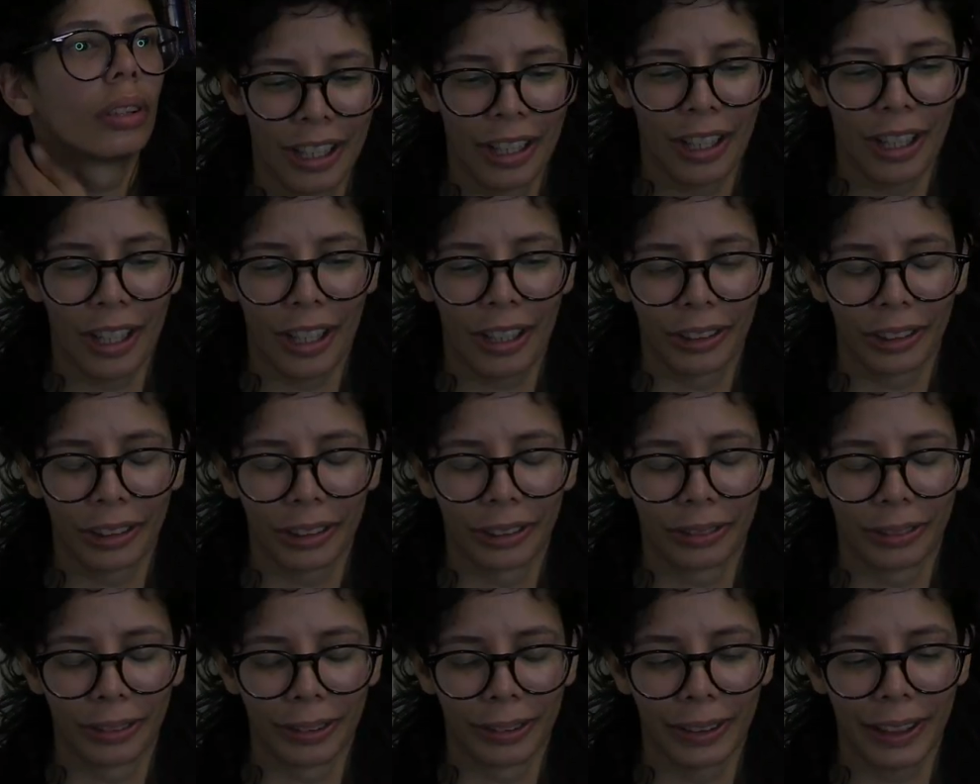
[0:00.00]
On a
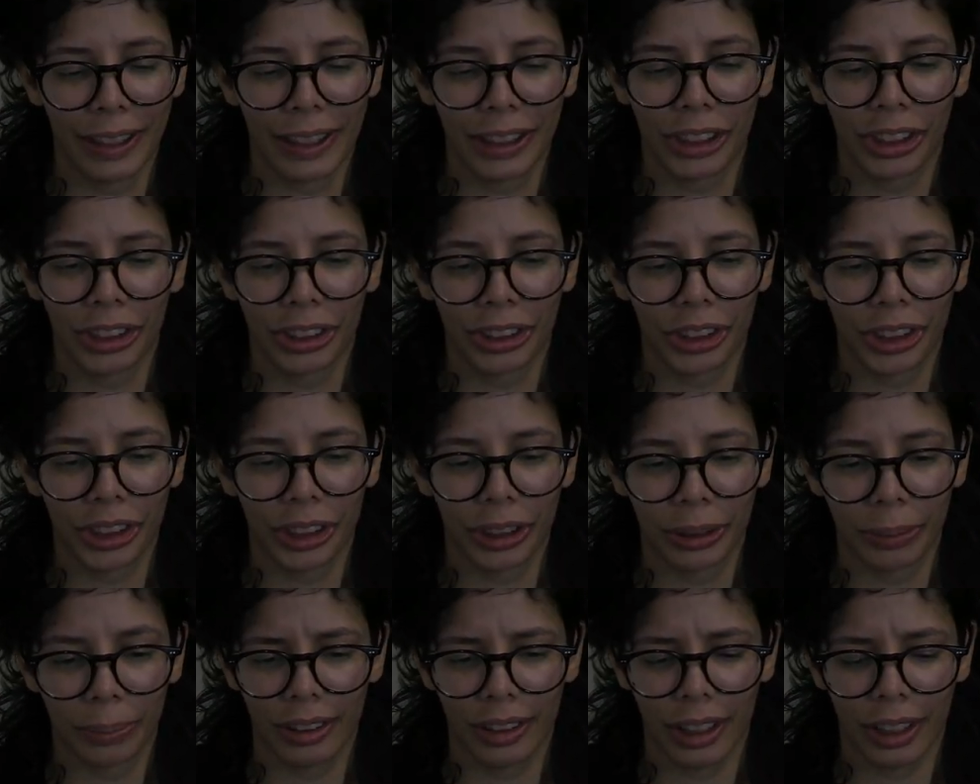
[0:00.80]

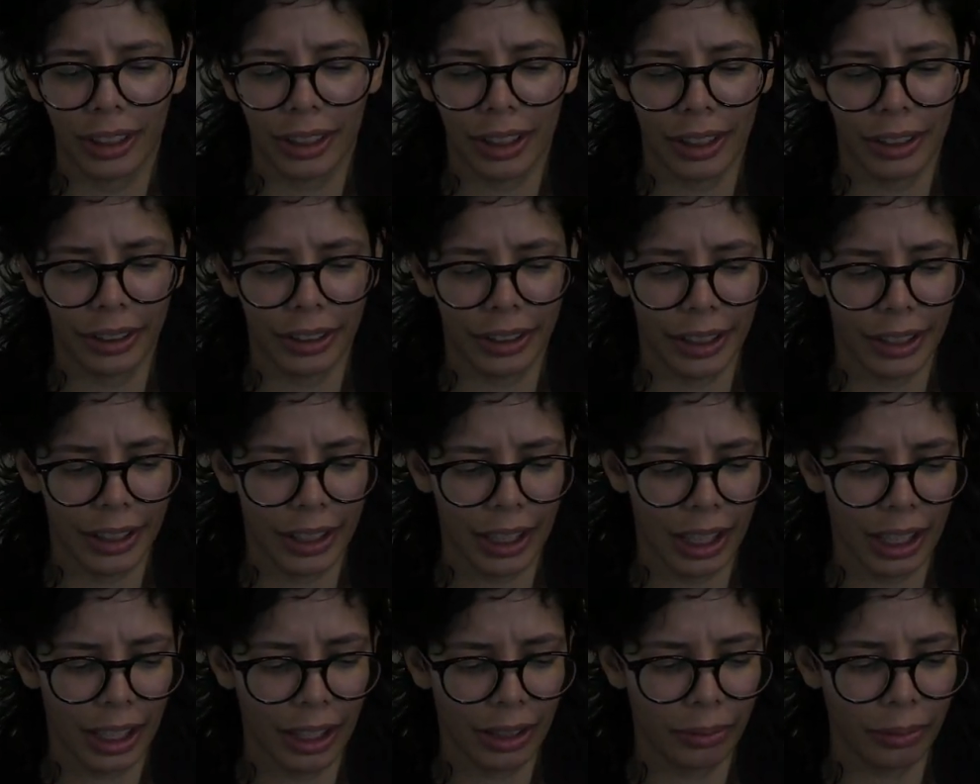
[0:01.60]
relationship that Elliot
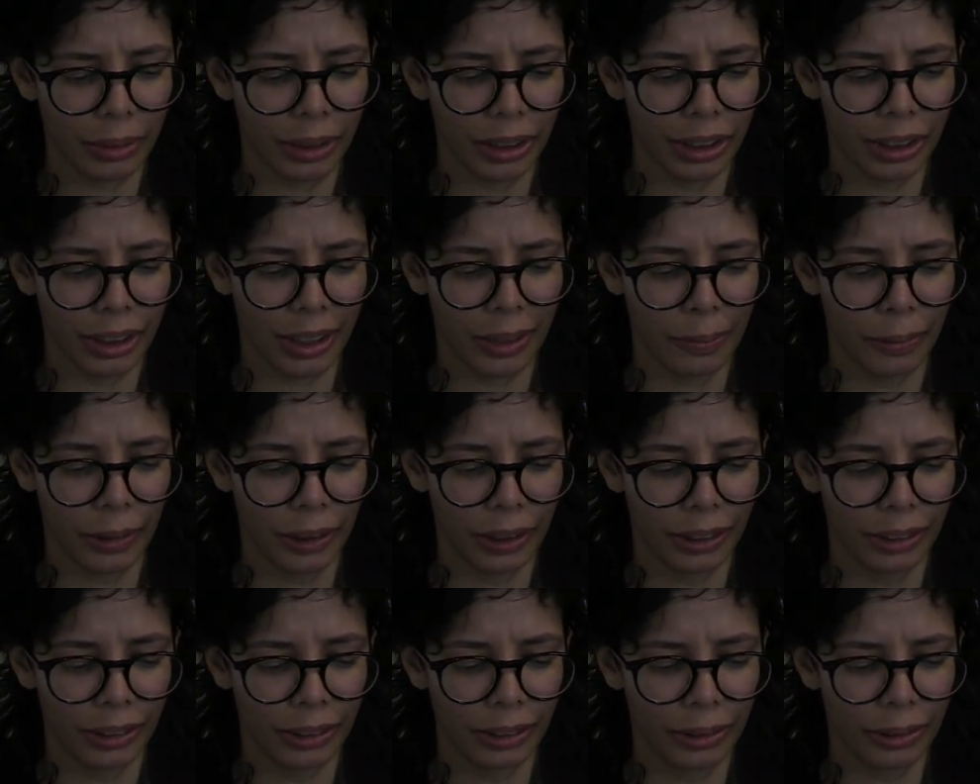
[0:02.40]
had with
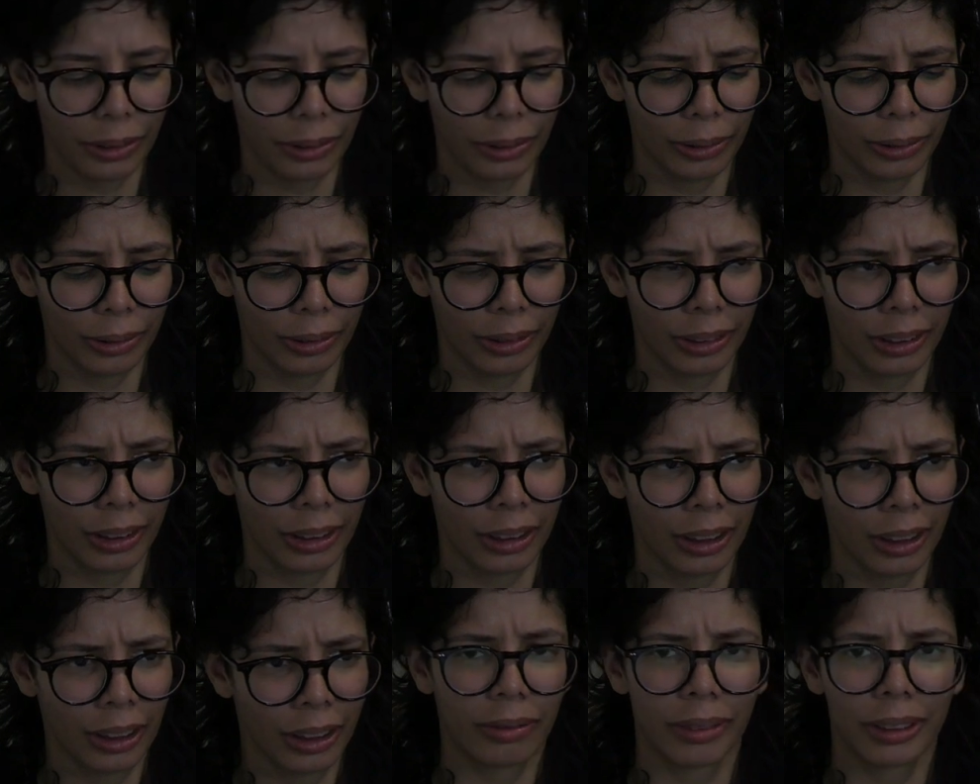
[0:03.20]
someone who
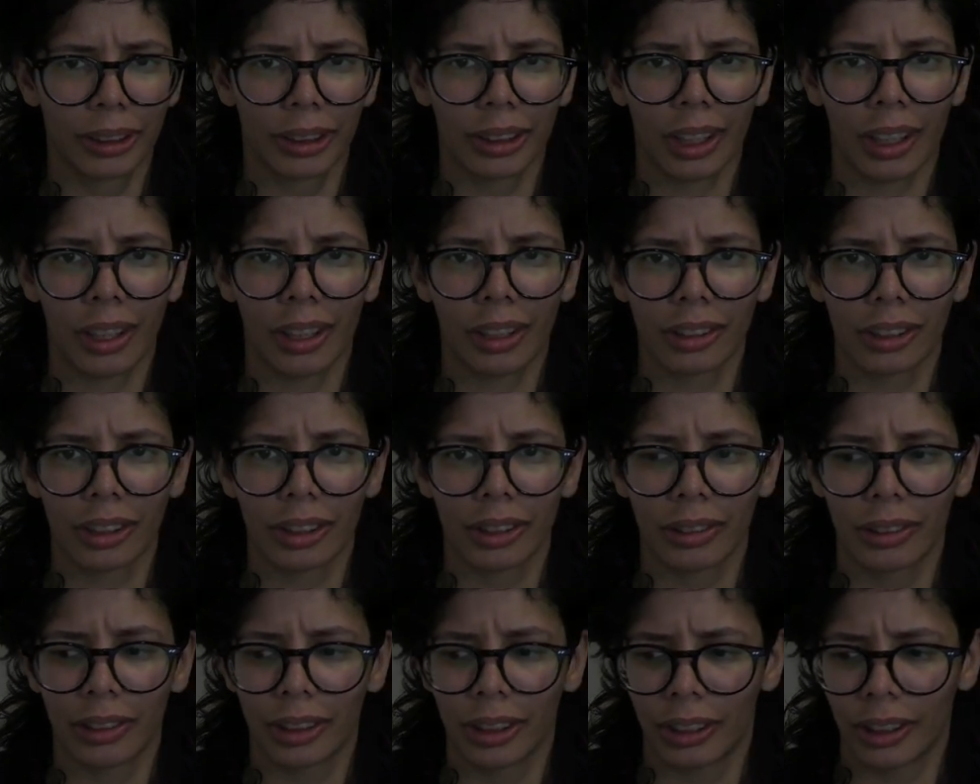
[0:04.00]
was
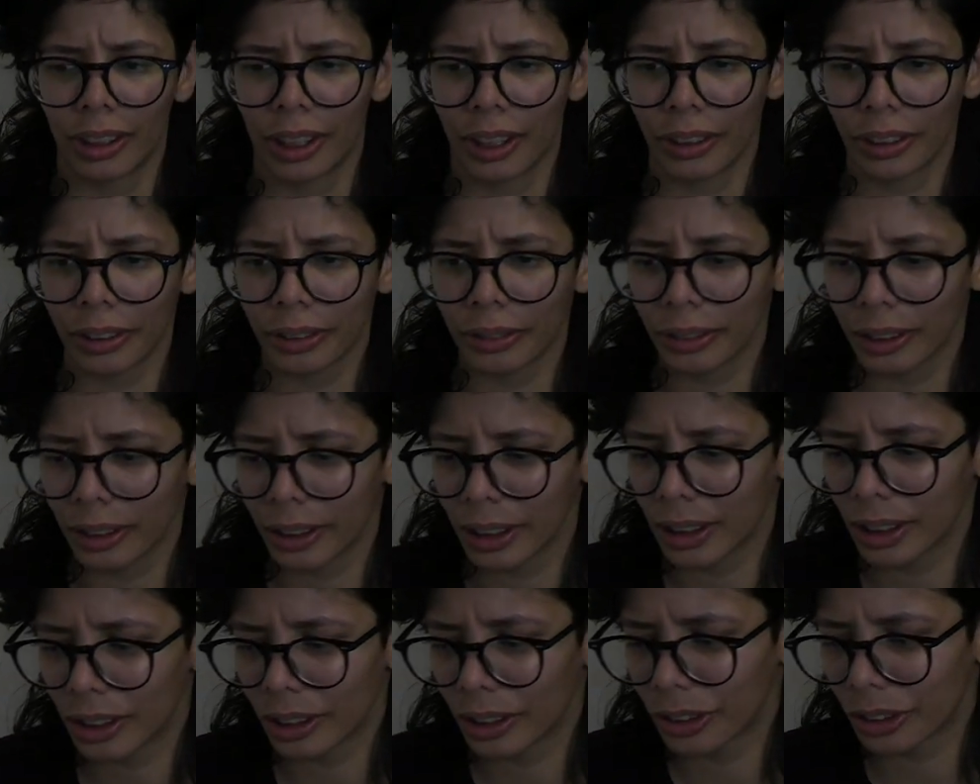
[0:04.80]
also in another
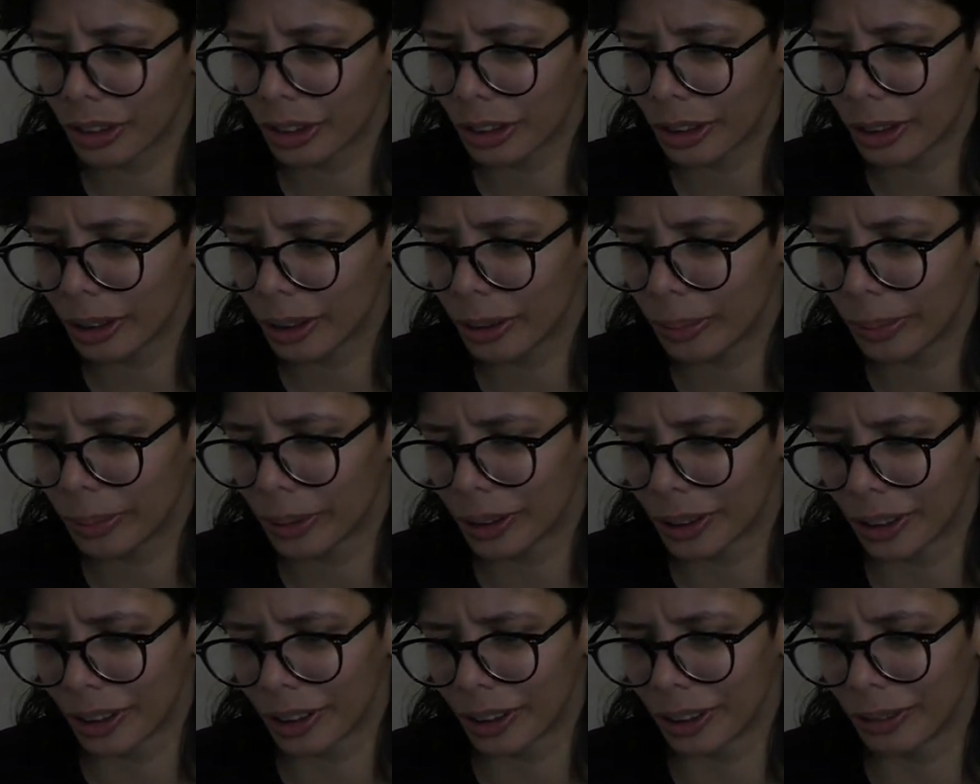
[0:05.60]
relationship,
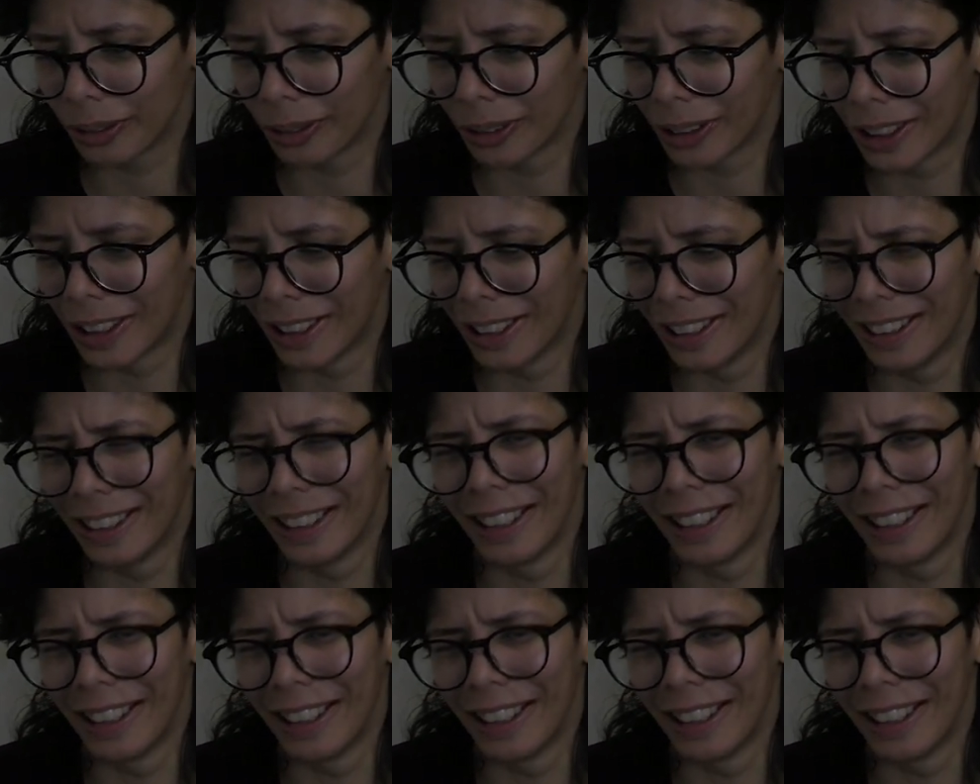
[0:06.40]
and then it was